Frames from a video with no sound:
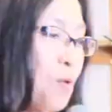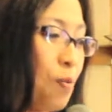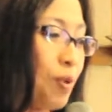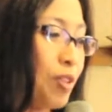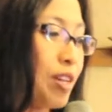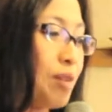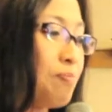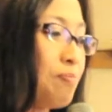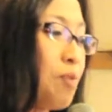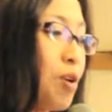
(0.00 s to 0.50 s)

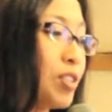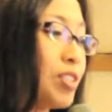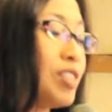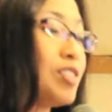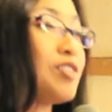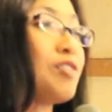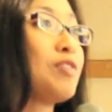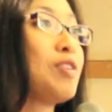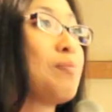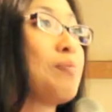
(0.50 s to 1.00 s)
With the importance
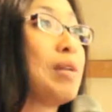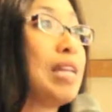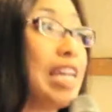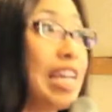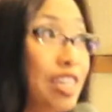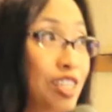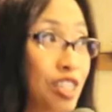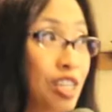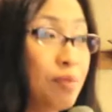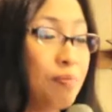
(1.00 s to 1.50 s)
of the
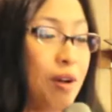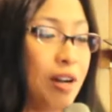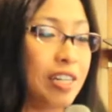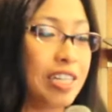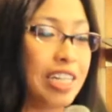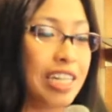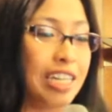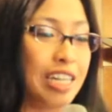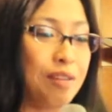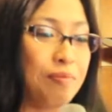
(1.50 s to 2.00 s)
Malaysia
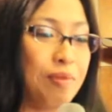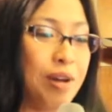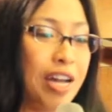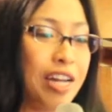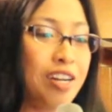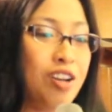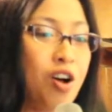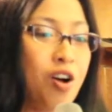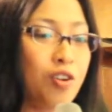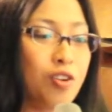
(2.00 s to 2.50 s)
market in
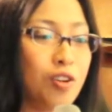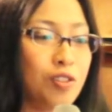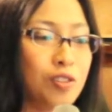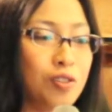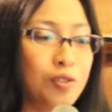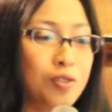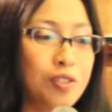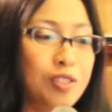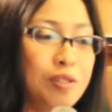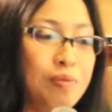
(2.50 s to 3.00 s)
mind, Hong Kong
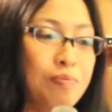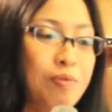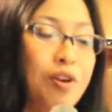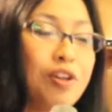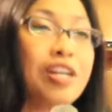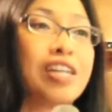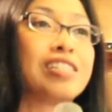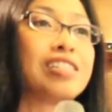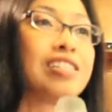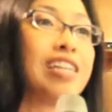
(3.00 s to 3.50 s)
Tourism Board
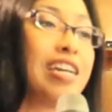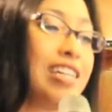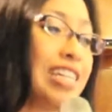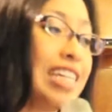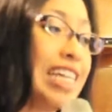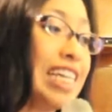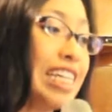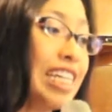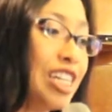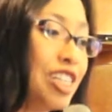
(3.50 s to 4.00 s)
has taken
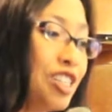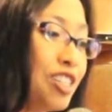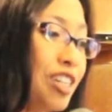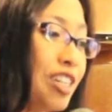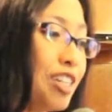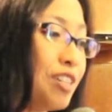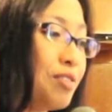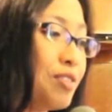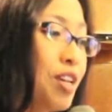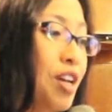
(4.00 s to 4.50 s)

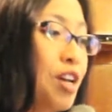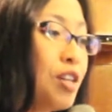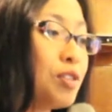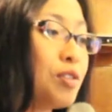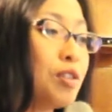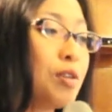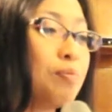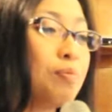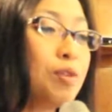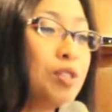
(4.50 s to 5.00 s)
initiatives to
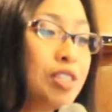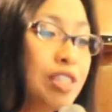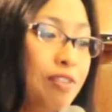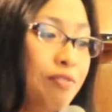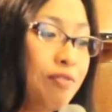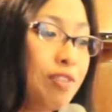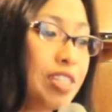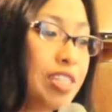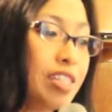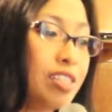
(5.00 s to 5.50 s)
the Muslim
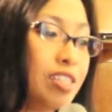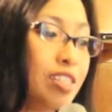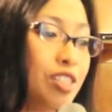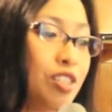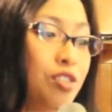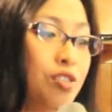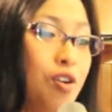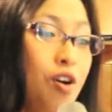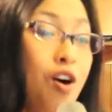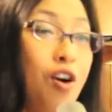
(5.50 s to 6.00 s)
visitors
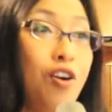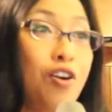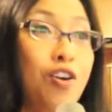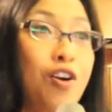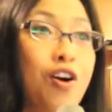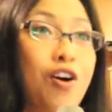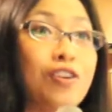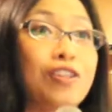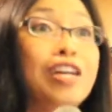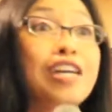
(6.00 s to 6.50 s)
to Hong
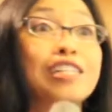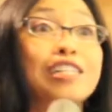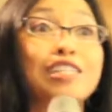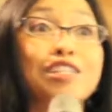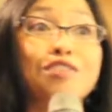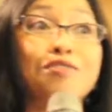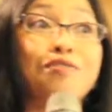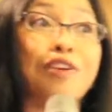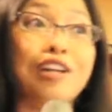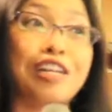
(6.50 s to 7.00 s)
Kong. This
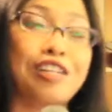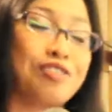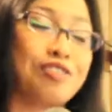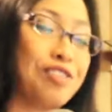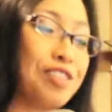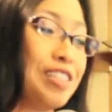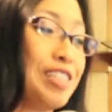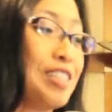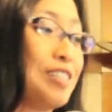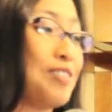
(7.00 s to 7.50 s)
is very
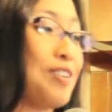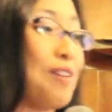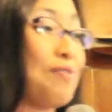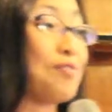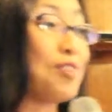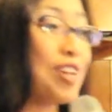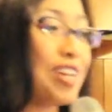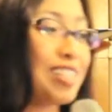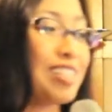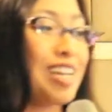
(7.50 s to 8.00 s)
interesting, so I'm
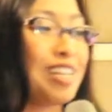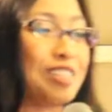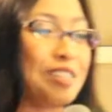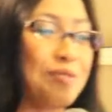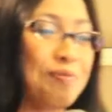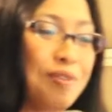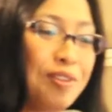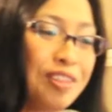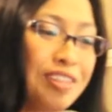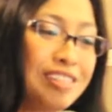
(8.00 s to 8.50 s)
really excited
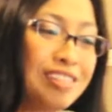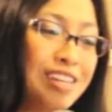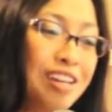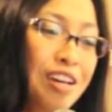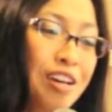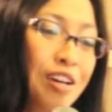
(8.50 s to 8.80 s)
about this.